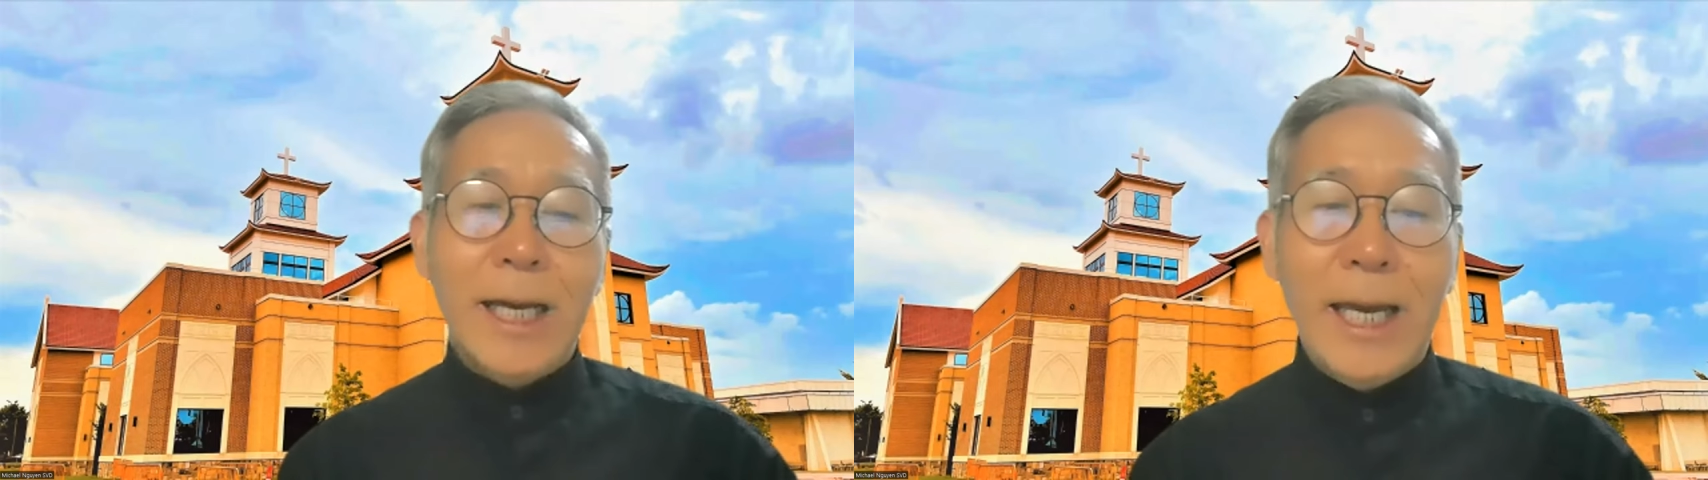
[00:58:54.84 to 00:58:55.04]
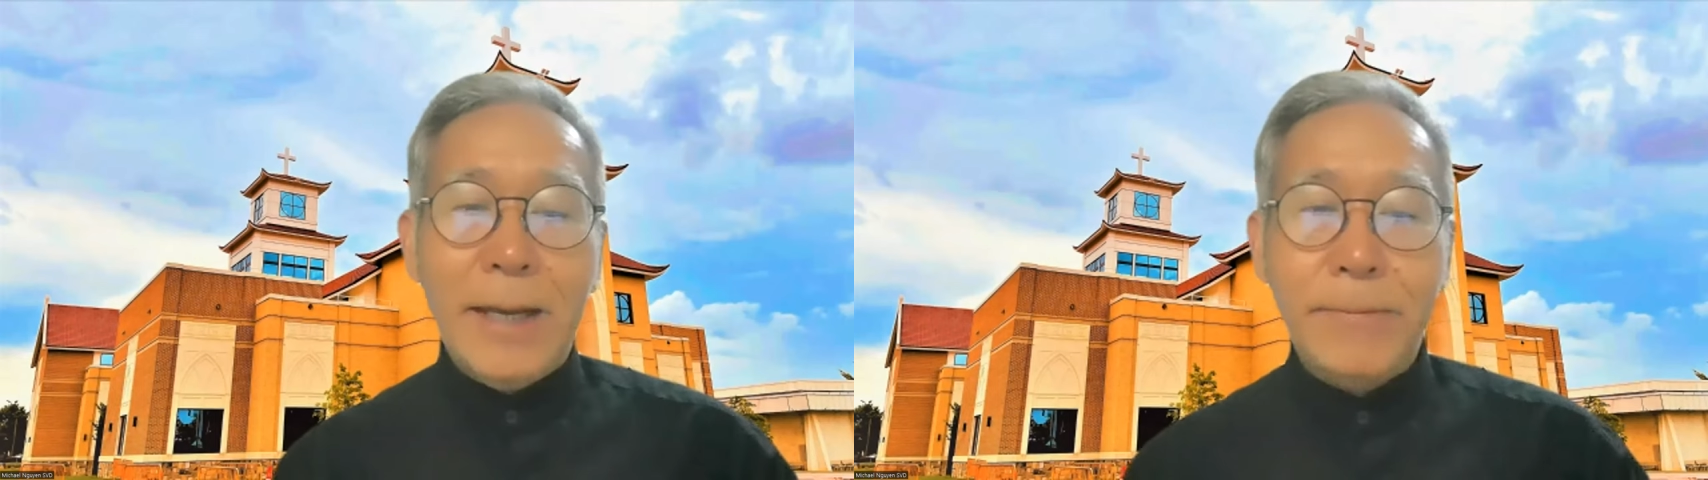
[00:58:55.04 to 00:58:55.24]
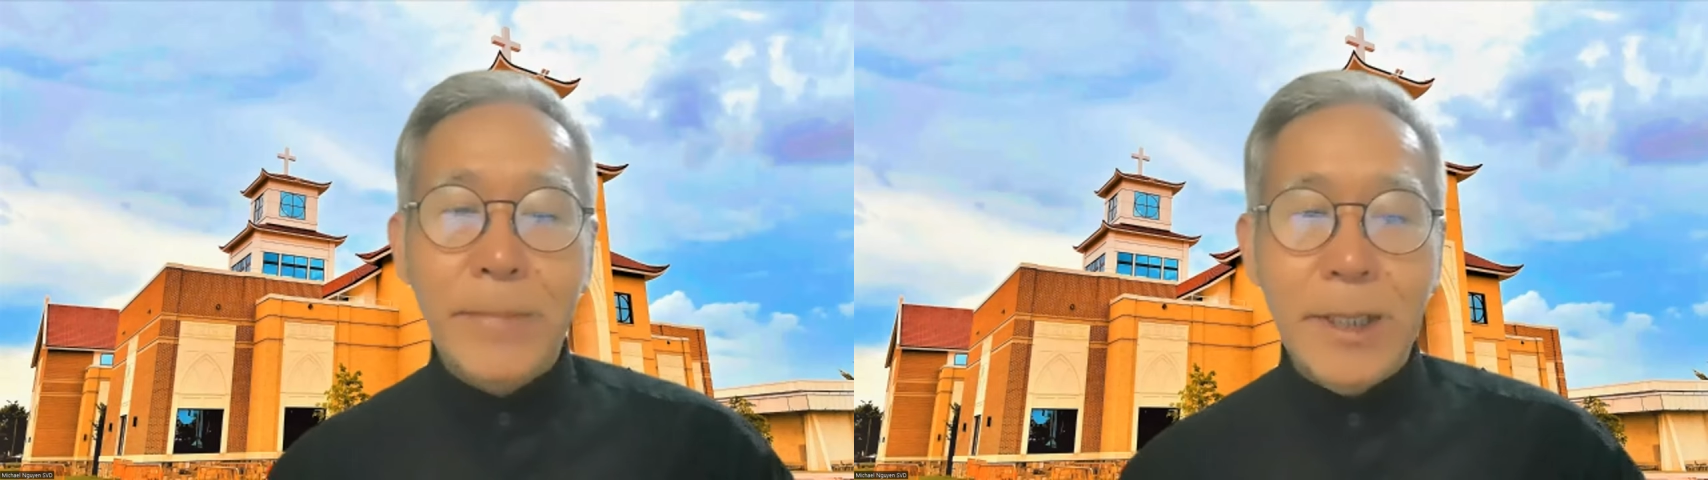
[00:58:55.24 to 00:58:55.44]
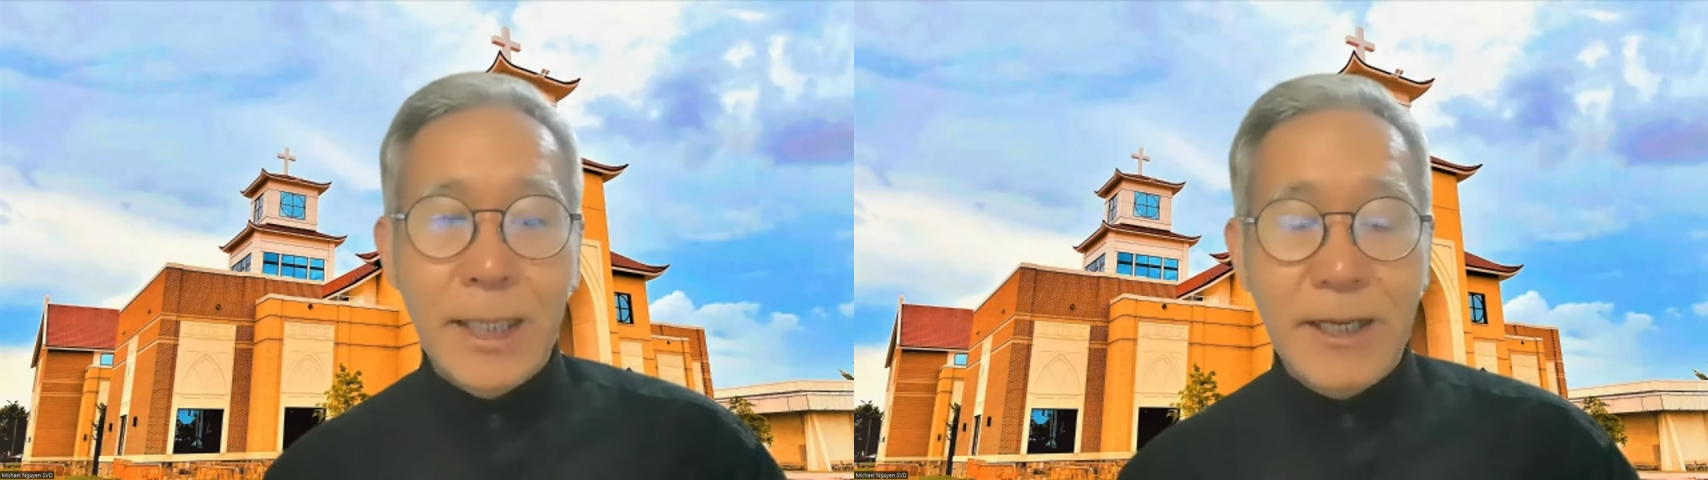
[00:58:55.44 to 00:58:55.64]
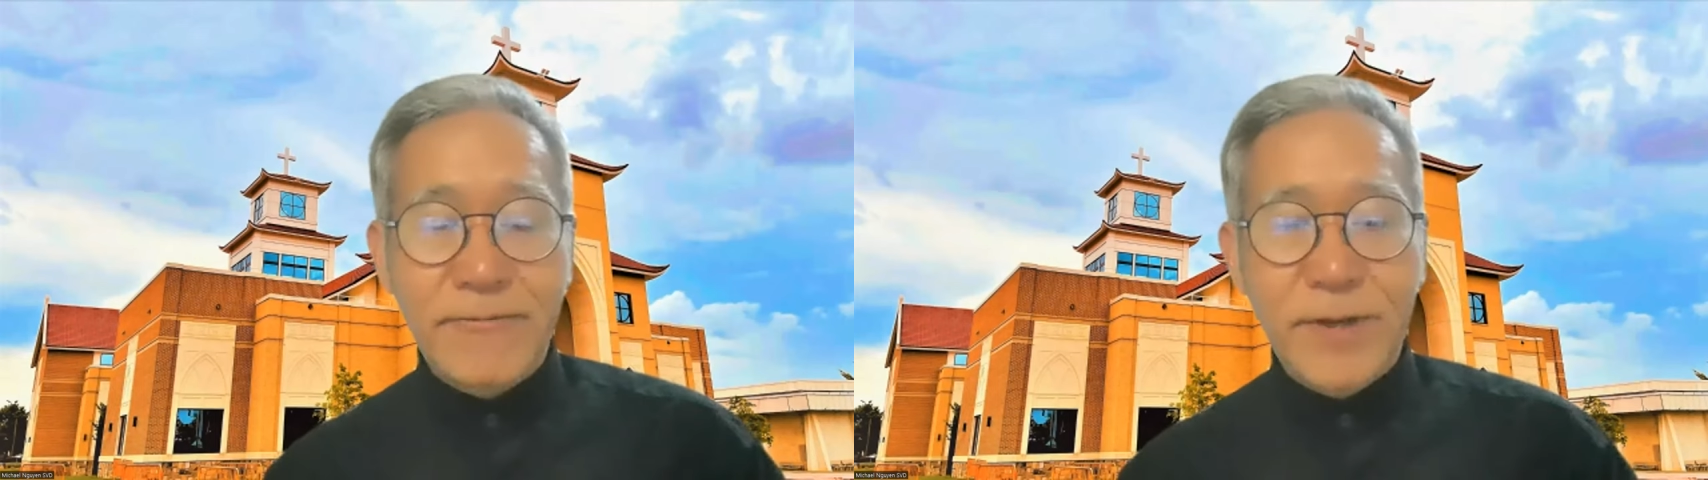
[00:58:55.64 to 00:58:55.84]
I have
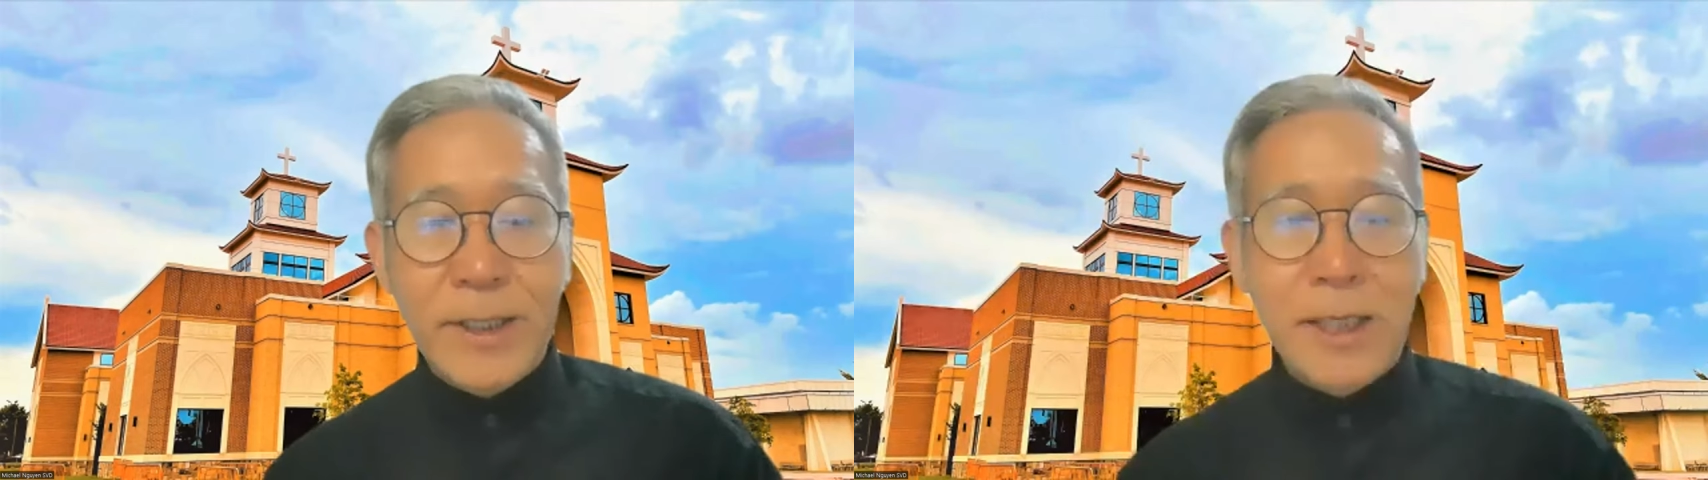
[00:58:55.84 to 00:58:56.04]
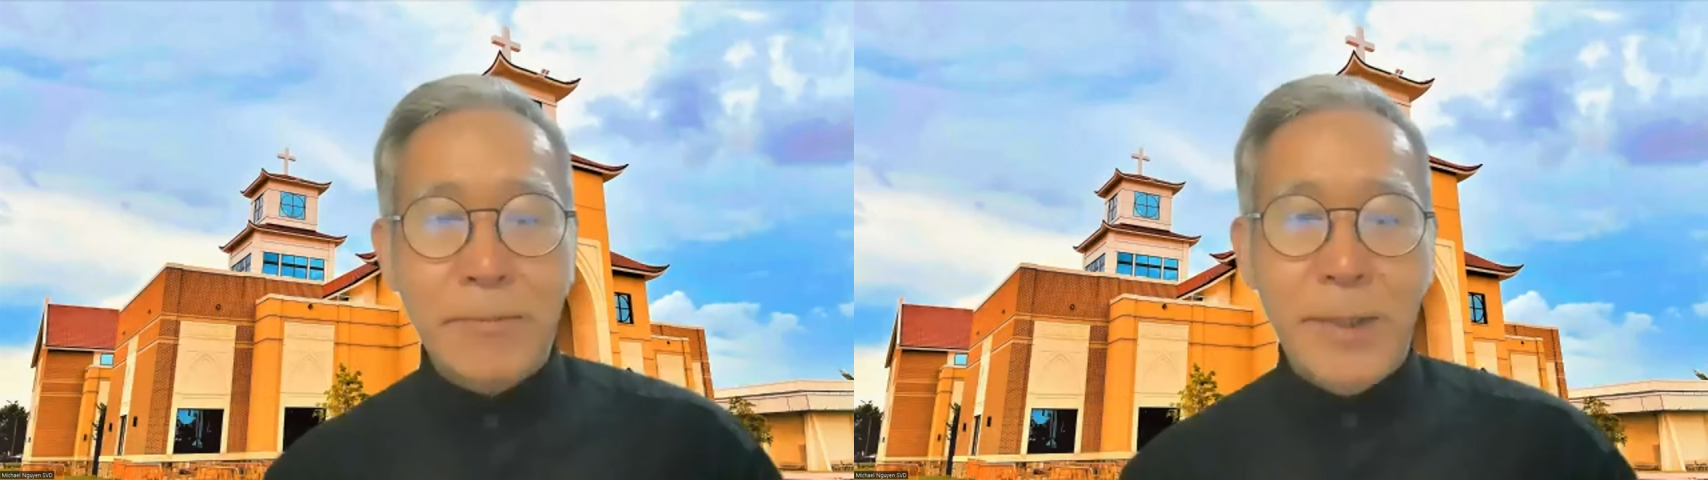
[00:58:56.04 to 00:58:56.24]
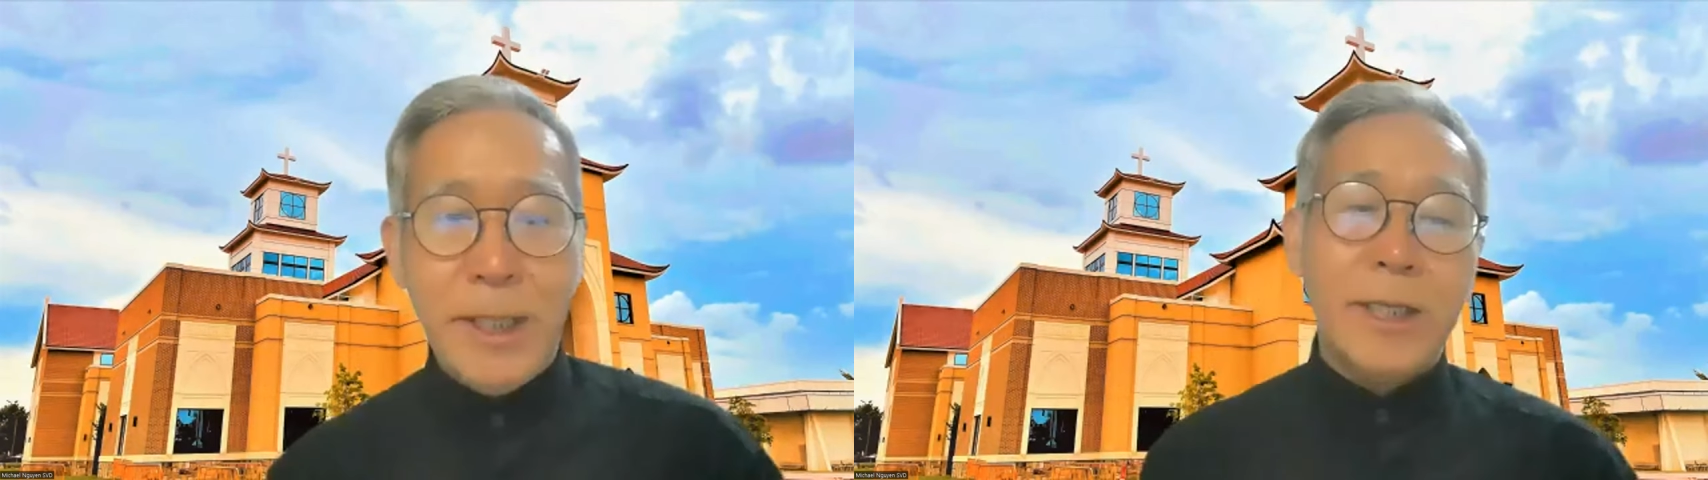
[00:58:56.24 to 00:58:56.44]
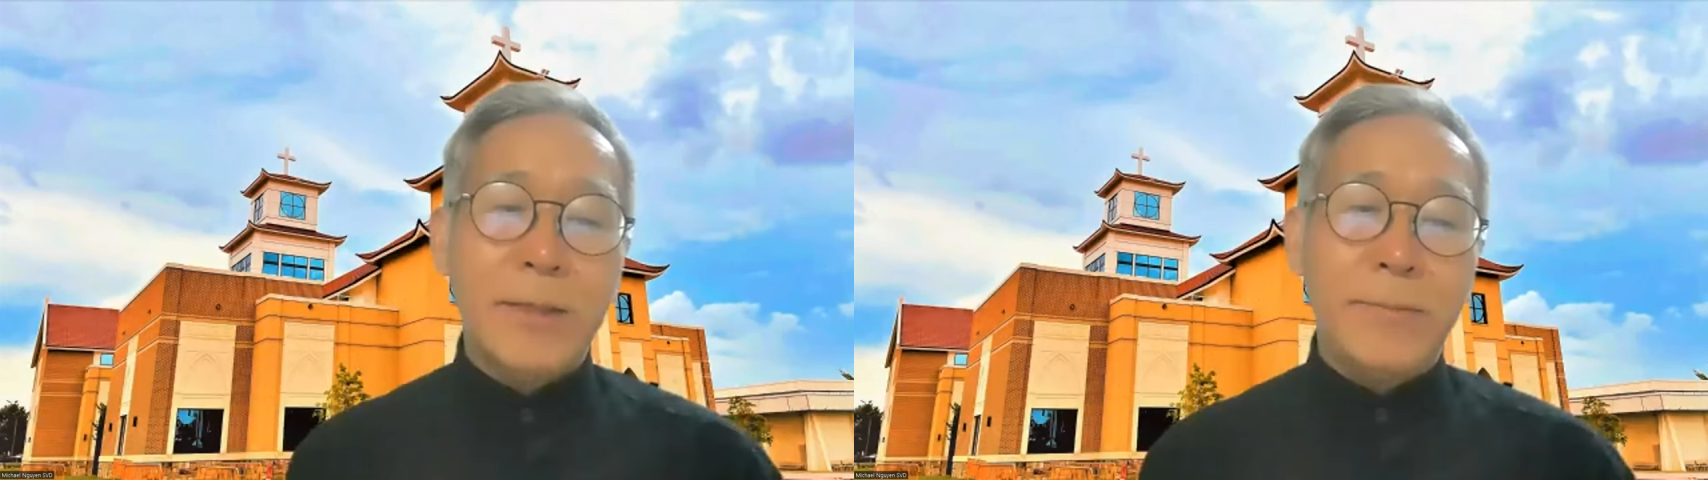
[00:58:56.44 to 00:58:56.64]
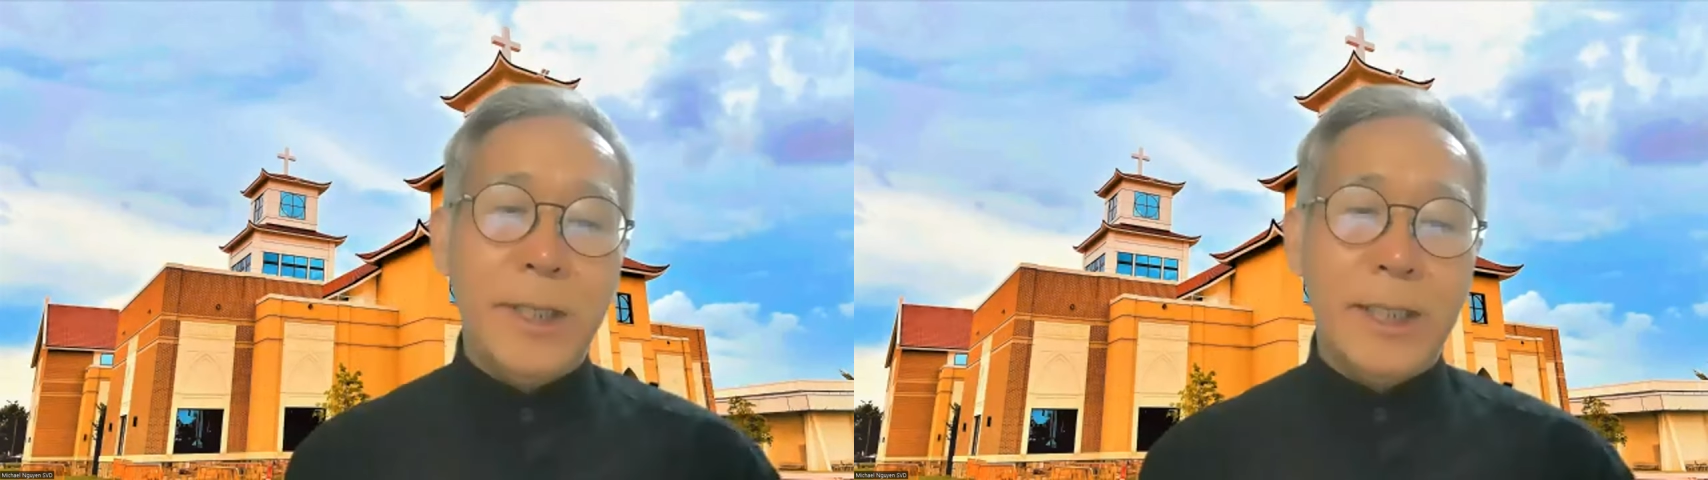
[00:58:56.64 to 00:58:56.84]
been living in
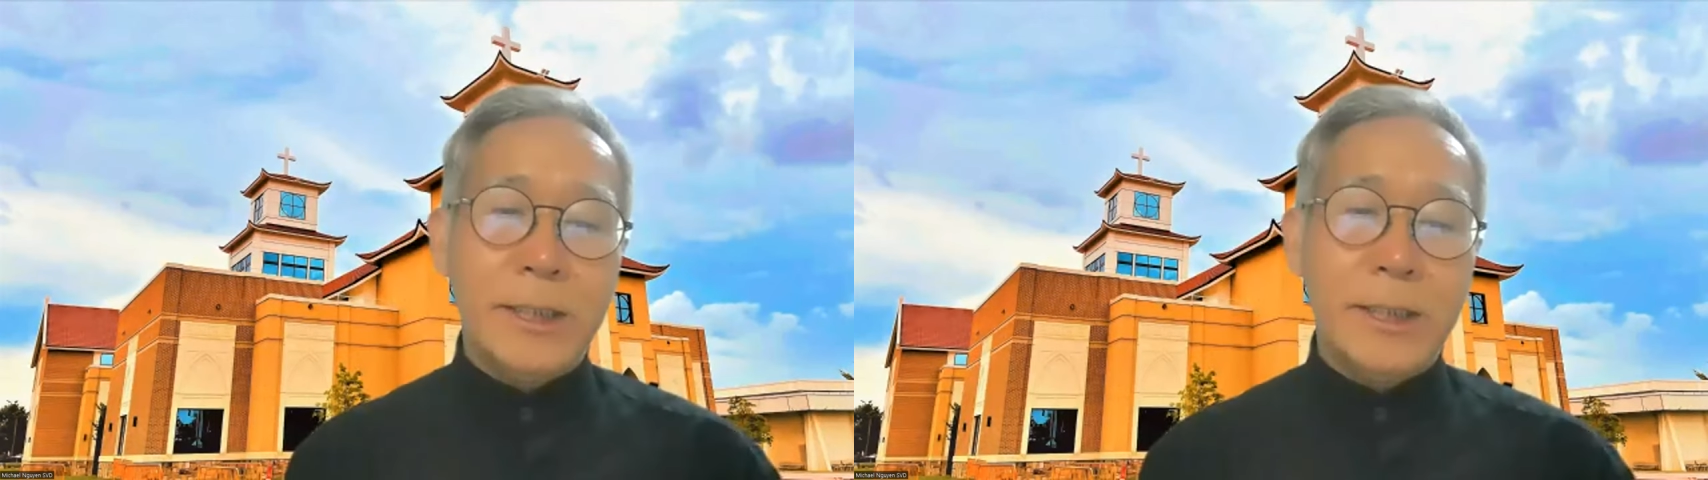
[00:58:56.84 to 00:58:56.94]
PNG